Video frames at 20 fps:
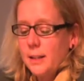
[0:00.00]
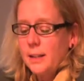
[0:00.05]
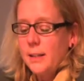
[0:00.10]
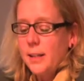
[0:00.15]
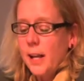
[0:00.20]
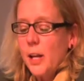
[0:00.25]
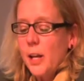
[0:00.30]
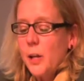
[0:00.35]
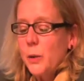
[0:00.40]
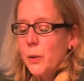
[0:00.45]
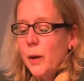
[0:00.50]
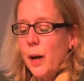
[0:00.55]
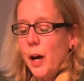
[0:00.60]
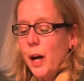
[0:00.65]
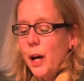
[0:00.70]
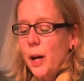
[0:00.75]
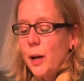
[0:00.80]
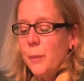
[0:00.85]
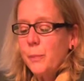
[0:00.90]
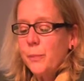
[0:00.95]
So
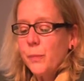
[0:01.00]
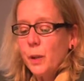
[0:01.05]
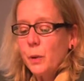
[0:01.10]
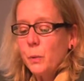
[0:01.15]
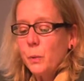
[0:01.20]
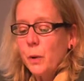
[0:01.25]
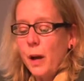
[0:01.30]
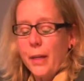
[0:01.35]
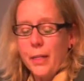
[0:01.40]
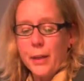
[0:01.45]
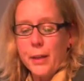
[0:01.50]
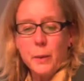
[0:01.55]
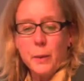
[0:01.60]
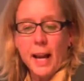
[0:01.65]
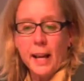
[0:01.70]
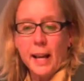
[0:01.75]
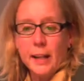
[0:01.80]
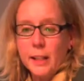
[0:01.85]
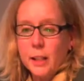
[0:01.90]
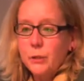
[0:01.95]
I think
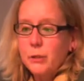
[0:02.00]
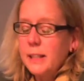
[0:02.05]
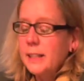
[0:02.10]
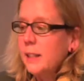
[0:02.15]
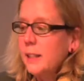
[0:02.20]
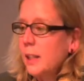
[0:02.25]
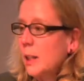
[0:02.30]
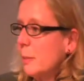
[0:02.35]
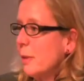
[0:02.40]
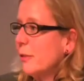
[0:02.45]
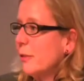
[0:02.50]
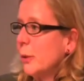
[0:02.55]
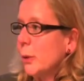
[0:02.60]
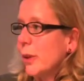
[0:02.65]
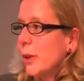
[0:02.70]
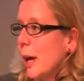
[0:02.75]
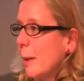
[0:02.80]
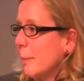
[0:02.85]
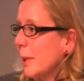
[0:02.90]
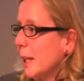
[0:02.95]
we had increasingly
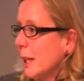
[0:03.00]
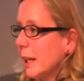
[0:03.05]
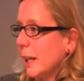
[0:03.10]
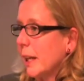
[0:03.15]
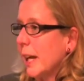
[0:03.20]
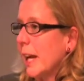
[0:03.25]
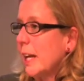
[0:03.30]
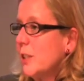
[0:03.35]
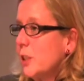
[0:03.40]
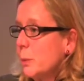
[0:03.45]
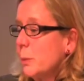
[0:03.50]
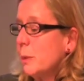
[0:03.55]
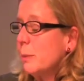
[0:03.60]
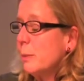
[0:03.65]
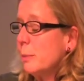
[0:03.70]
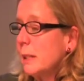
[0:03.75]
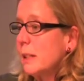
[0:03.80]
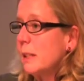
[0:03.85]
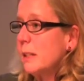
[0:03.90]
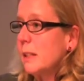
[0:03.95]
before that been engaging
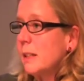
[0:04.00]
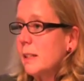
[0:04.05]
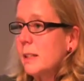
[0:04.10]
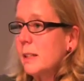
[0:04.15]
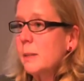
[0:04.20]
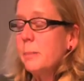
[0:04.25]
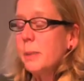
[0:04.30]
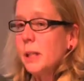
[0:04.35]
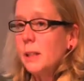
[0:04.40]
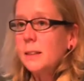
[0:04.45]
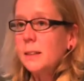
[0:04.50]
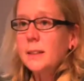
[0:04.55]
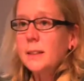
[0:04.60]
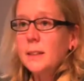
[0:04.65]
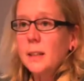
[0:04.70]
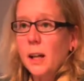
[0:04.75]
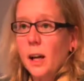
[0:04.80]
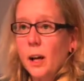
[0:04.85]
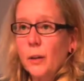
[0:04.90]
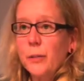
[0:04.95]
with business,
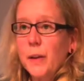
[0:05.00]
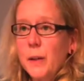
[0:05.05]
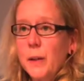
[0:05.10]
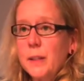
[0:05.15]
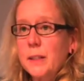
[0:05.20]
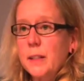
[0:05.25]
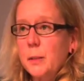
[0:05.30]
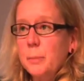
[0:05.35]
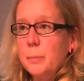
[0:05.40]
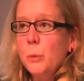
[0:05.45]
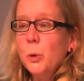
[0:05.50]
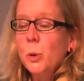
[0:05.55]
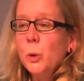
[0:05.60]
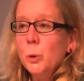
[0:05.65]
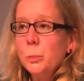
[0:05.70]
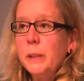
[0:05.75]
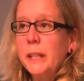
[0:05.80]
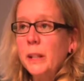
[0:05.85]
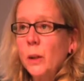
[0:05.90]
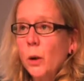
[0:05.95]
but our focus had
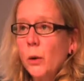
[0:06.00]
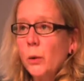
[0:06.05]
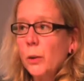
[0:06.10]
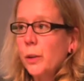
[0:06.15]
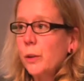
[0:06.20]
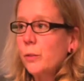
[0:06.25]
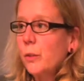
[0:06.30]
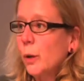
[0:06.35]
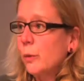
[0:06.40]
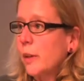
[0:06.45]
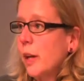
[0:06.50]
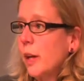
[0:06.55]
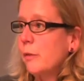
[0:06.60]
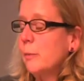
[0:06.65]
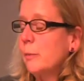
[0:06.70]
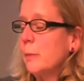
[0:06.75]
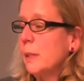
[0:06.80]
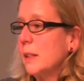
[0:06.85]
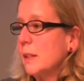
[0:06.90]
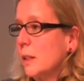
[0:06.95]
more been on the role of
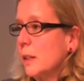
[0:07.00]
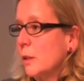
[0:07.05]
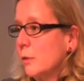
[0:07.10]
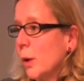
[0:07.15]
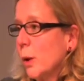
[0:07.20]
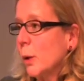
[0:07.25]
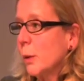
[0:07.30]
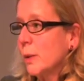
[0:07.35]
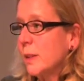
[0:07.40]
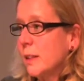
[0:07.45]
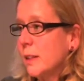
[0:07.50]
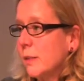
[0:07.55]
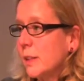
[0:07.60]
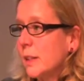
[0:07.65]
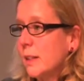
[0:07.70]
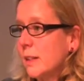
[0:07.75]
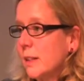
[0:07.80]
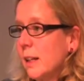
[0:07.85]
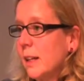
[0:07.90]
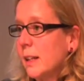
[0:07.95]
governments and the role on
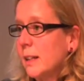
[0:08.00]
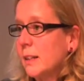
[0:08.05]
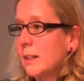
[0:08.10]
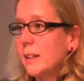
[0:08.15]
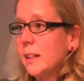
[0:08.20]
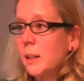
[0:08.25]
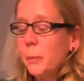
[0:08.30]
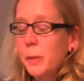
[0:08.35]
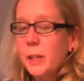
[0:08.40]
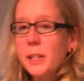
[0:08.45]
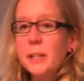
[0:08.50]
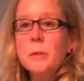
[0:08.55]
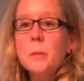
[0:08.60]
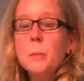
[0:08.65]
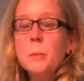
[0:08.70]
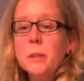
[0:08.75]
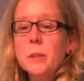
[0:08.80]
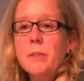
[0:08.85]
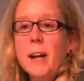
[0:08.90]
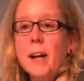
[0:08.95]
civil society, and we
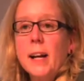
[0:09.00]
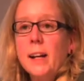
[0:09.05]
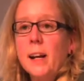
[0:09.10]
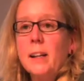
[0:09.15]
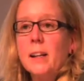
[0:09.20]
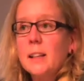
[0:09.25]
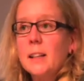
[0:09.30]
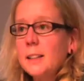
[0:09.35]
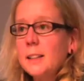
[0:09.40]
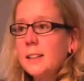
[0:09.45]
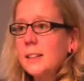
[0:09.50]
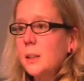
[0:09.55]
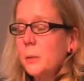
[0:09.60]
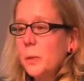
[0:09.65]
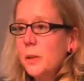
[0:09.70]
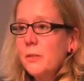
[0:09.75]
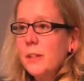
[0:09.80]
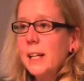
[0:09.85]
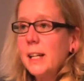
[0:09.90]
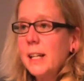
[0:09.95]
recognised
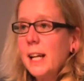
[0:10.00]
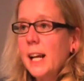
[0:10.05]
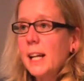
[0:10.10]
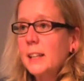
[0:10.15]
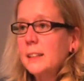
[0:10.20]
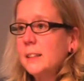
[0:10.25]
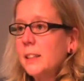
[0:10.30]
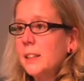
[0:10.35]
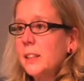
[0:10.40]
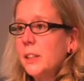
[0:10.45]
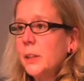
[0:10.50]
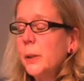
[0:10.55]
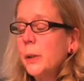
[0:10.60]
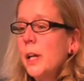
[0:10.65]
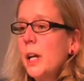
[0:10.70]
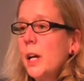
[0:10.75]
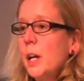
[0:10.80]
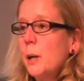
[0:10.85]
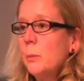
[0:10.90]
that we really had to